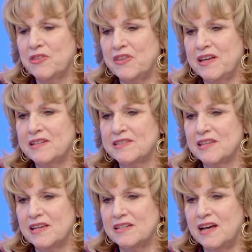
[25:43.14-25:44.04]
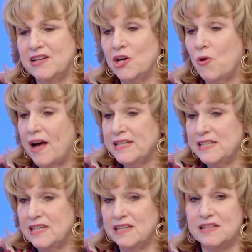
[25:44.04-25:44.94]
the things that I know I
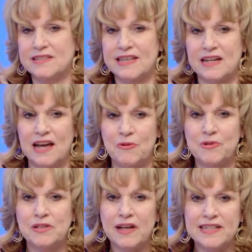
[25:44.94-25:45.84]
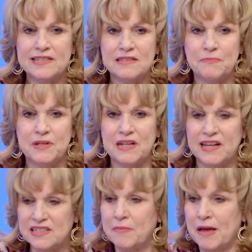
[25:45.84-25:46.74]
did is that I realized
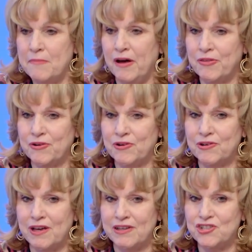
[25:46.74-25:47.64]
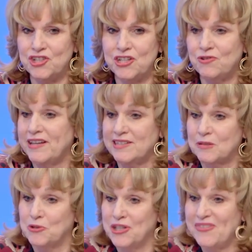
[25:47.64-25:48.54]
because of my mother, she created
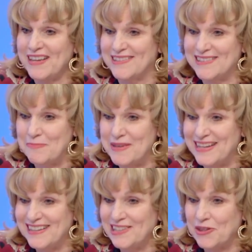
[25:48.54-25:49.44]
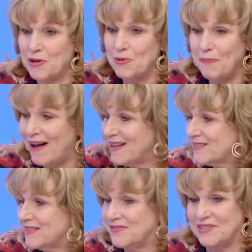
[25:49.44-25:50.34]
some good things in me. You know, there were
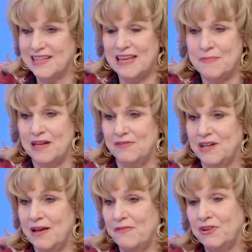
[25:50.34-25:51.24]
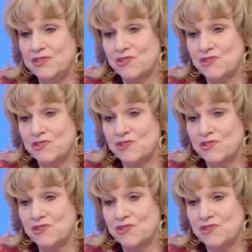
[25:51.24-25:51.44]
positives that came out of it. I'm very